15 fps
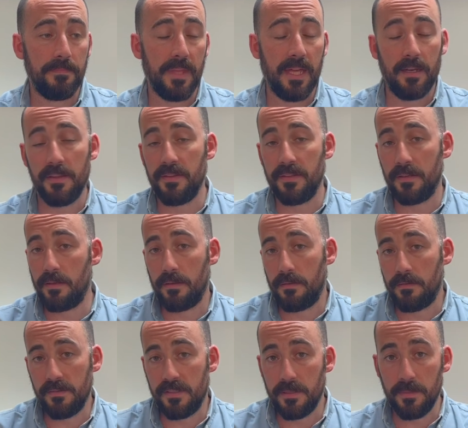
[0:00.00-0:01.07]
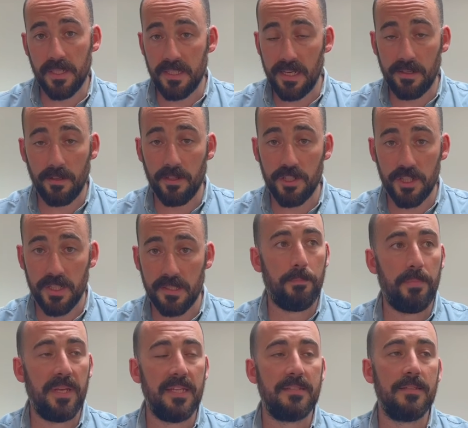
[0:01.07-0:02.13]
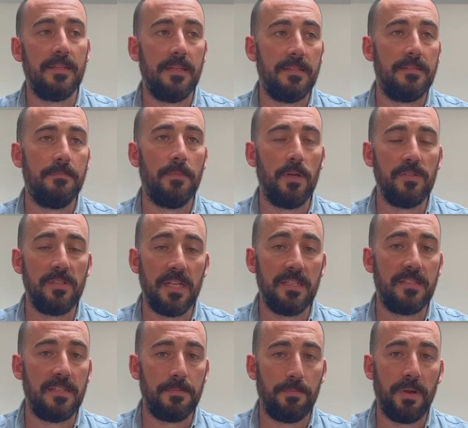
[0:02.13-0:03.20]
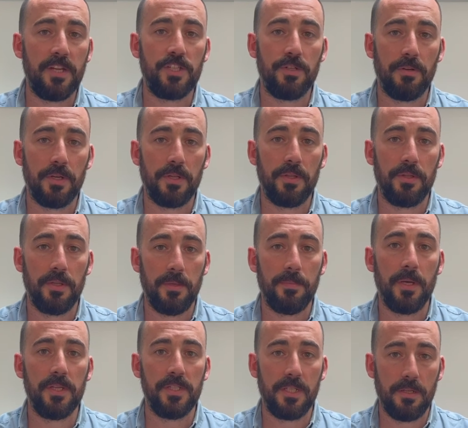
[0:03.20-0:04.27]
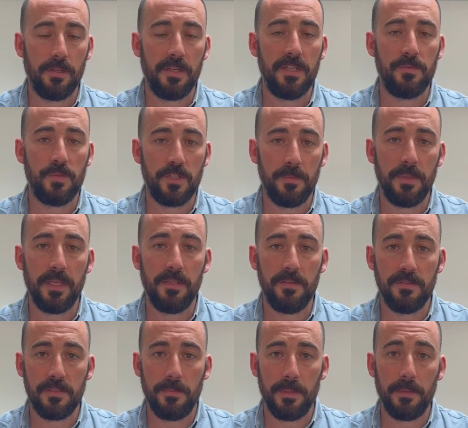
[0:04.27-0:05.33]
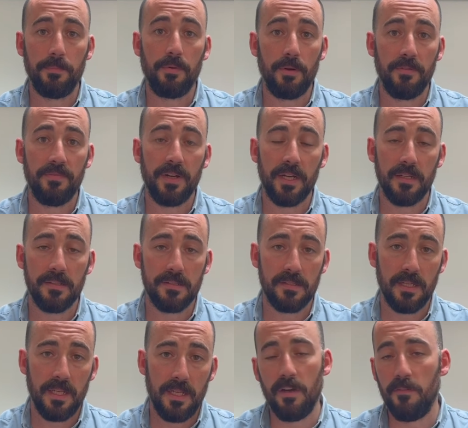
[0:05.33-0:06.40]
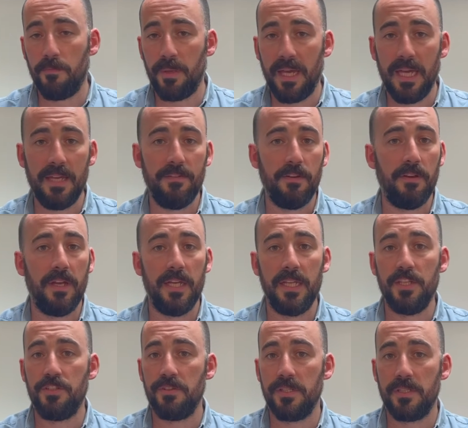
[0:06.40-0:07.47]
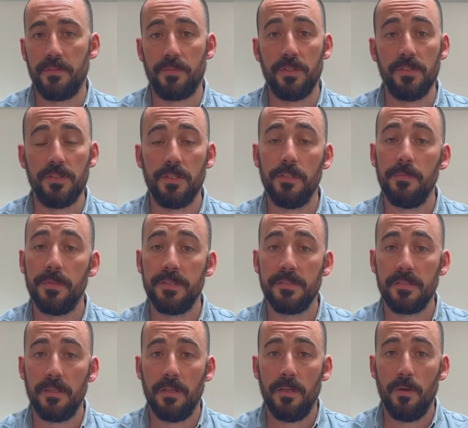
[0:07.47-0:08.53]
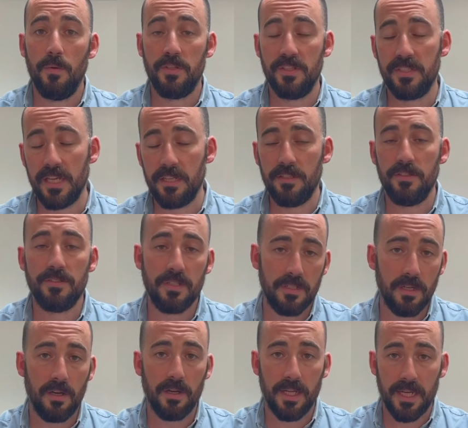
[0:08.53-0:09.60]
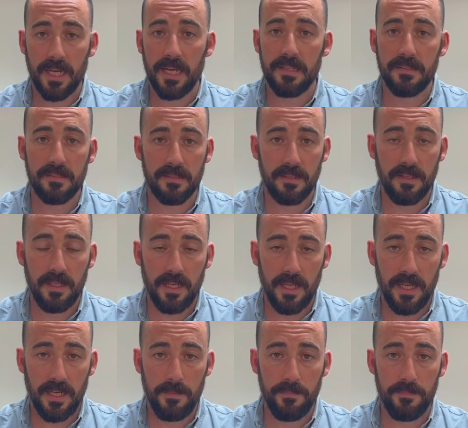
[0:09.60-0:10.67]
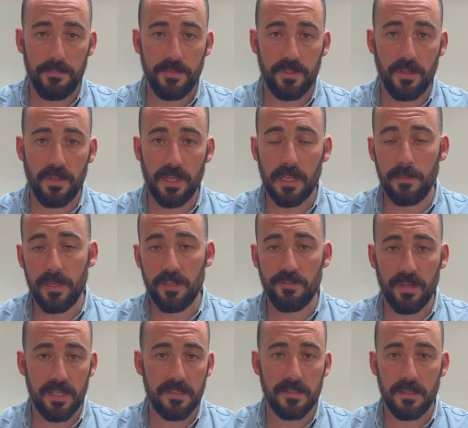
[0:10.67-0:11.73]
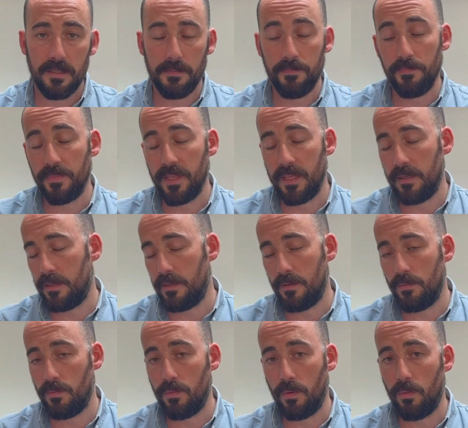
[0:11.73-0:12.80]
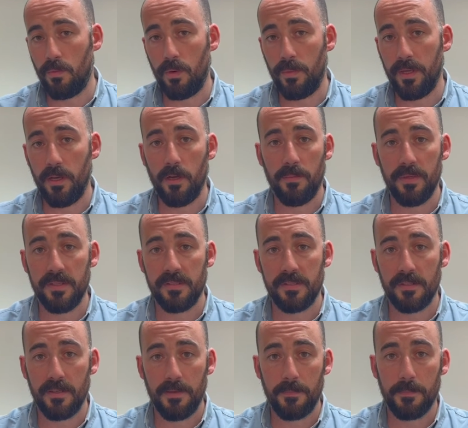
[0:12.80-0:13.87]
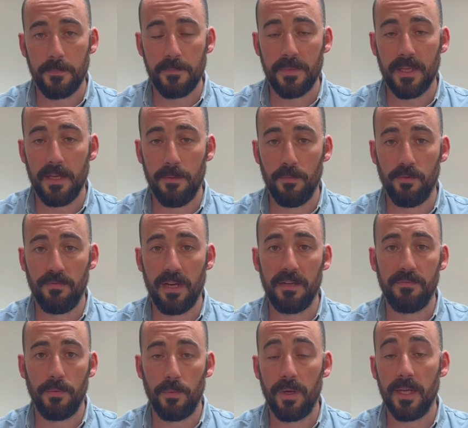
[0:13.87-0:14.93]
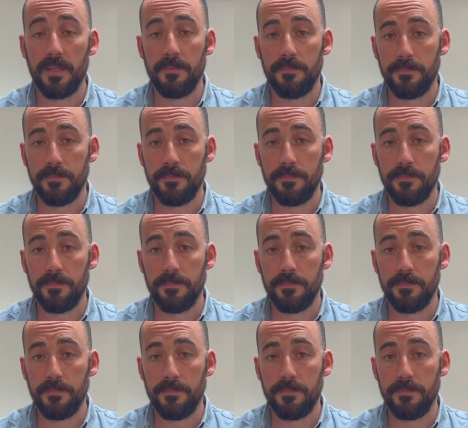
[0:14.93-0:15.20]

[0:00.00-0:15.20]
other similar technologies, but mostly it's this pressure on third-party cookies which are being used to build profiles of behavior and interest of consumers, which is then used to target ads, so they can be addressed in what we hope is a more relevant way.